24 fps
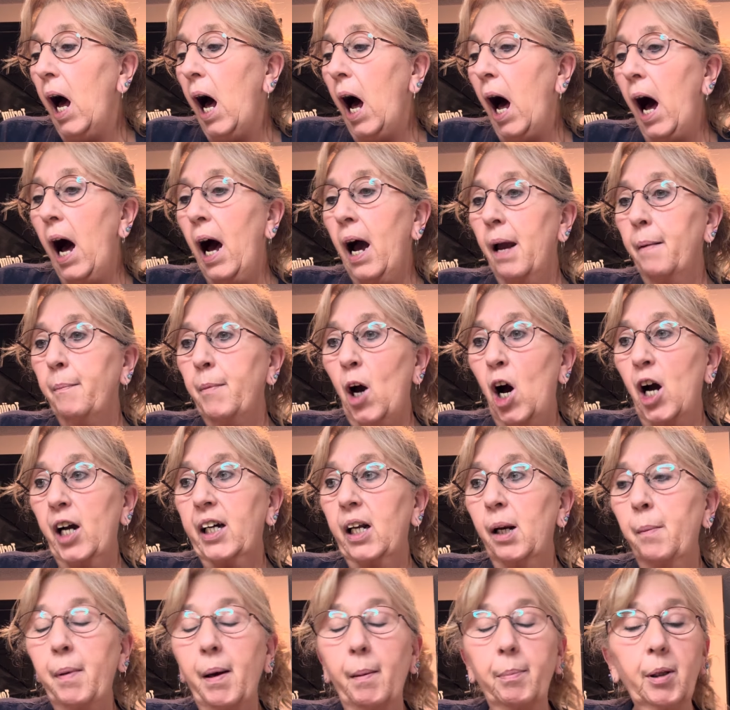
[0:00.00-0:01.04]
I'm not
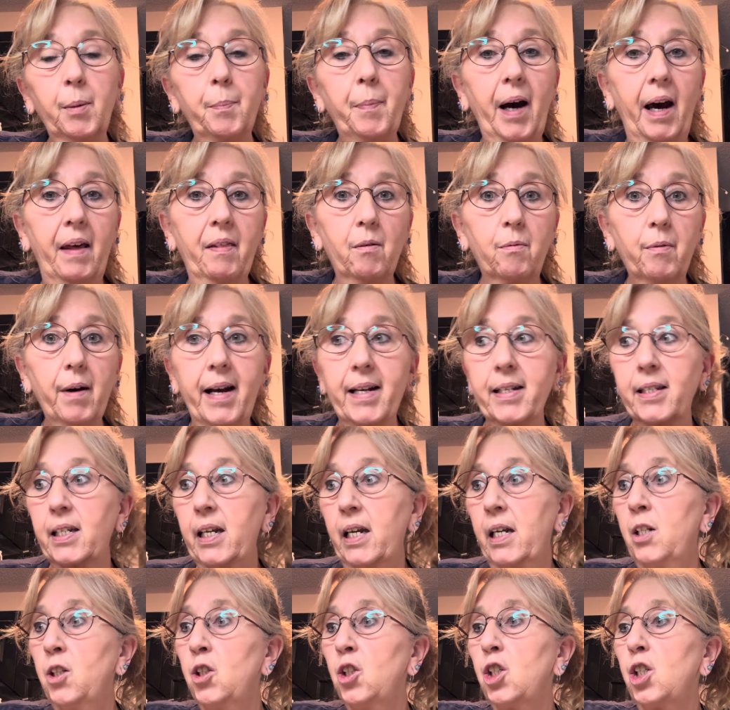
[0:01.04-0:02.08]
going to be able to buy the
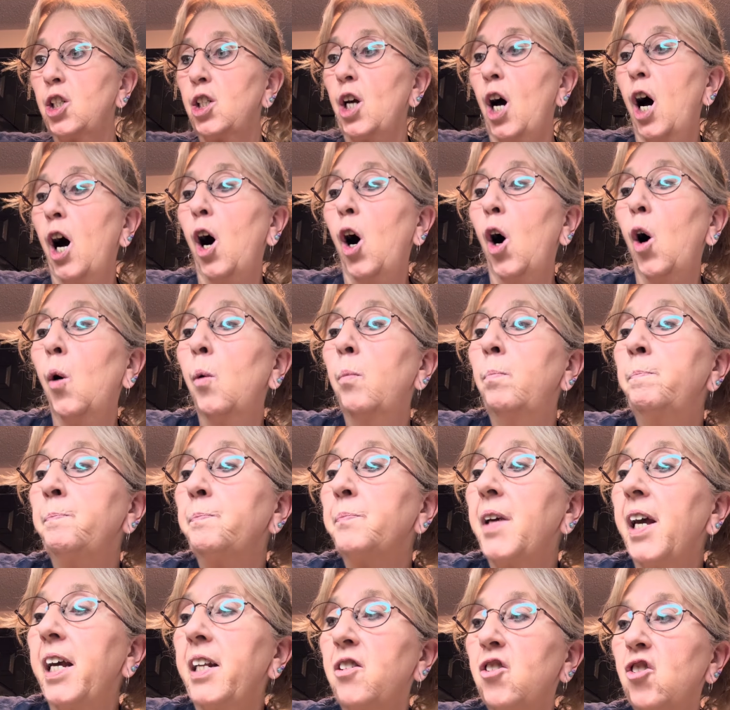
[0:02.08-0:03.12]
resin, so
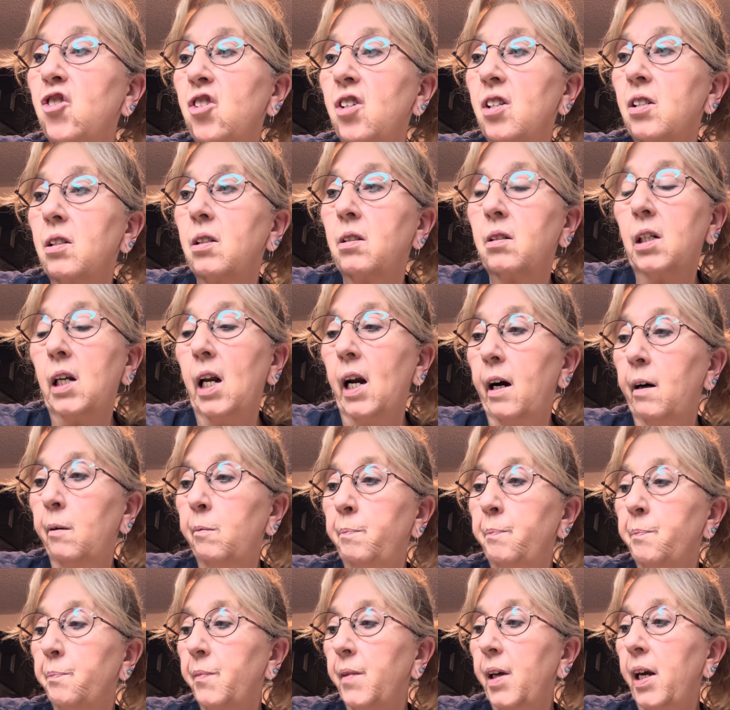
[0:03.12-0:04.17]
it's just, you know,
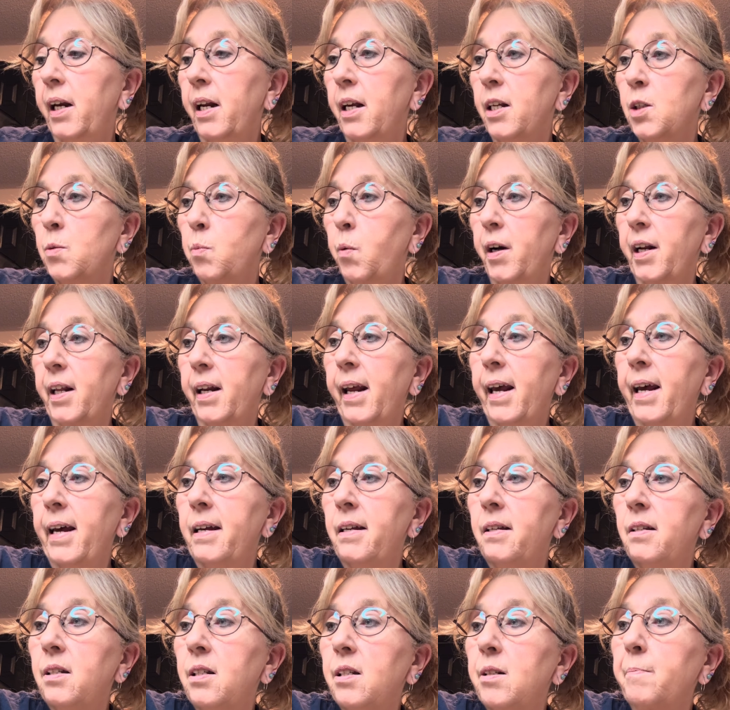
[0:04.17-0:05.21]
it is what it
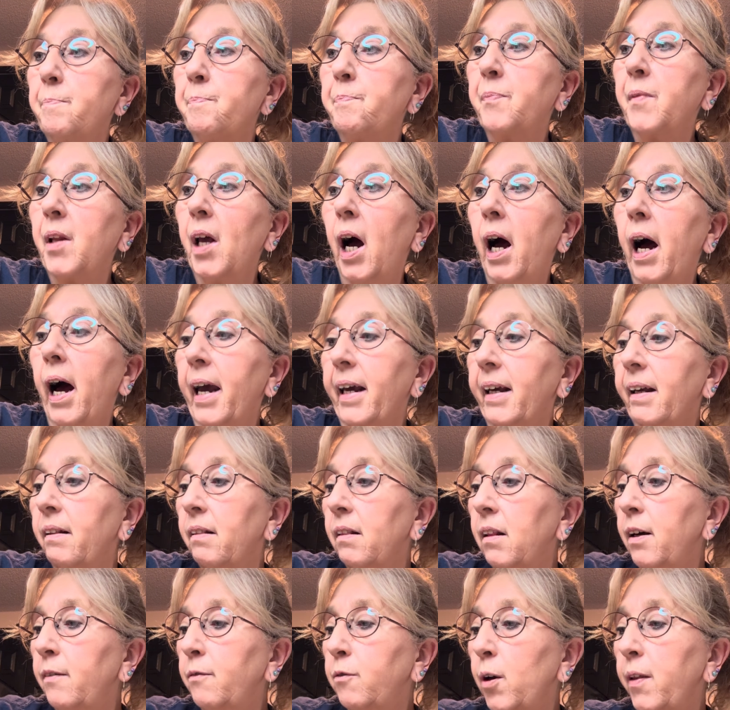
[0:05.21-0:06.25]
is. I can
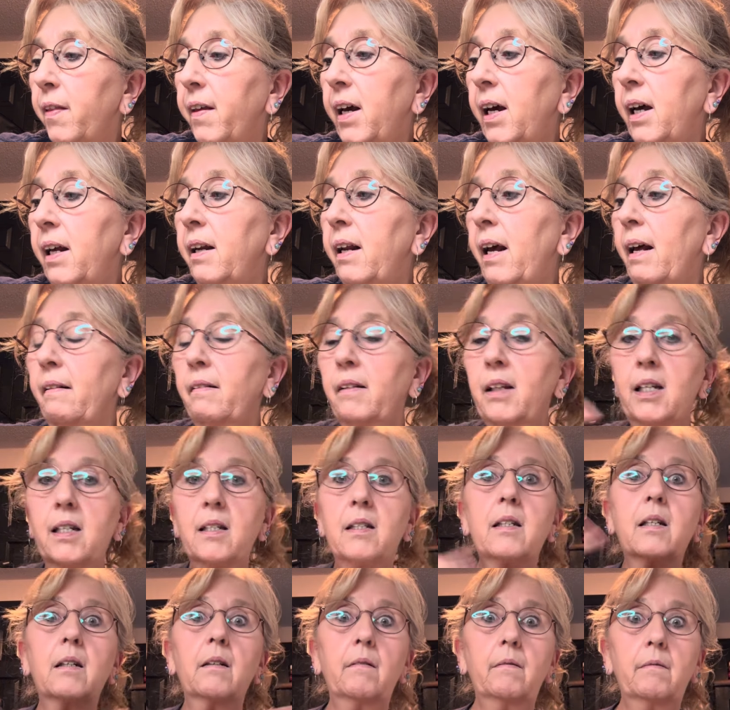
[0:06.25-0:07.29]
live with it. At
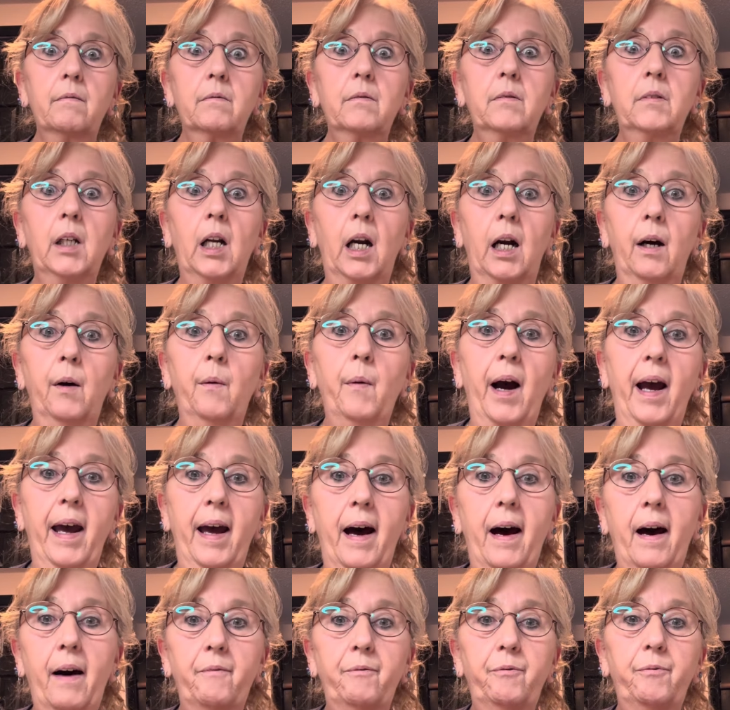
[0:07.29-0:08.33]
least, you know, I
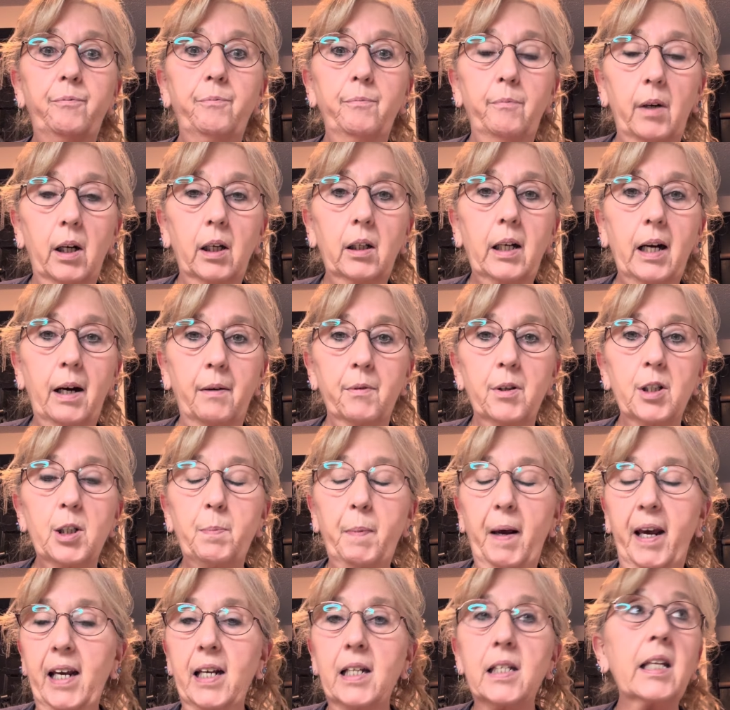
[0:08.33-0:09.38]
have counter
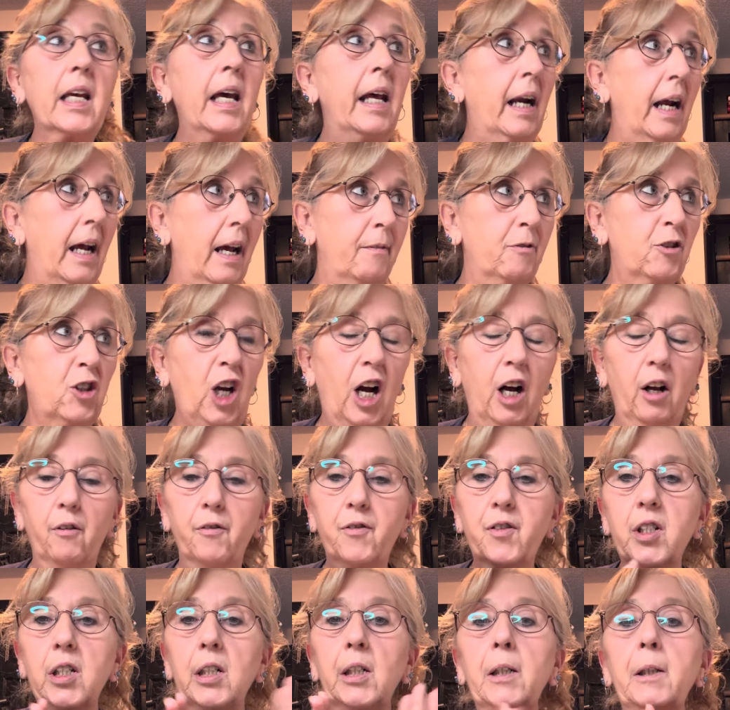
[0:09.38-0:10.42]
space and I have
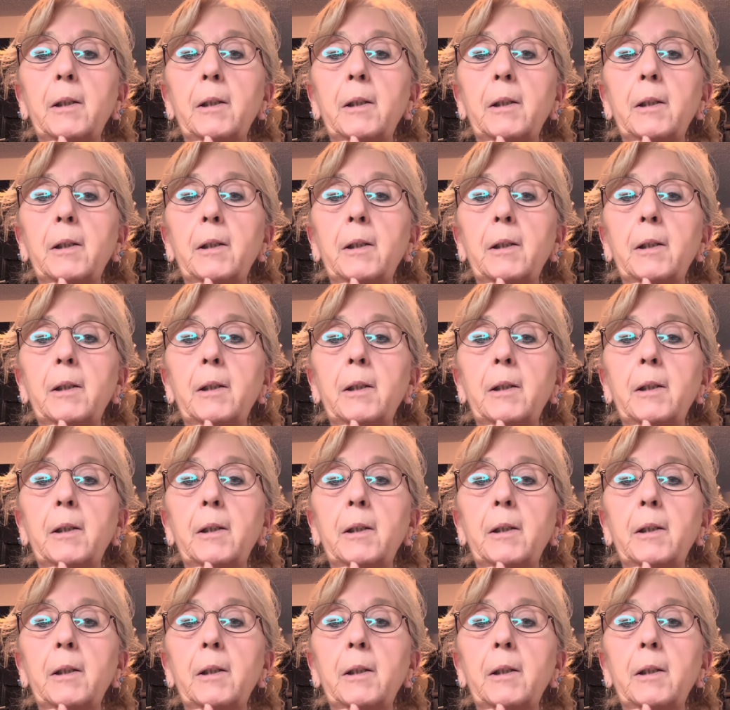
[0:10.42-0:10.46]
shelves.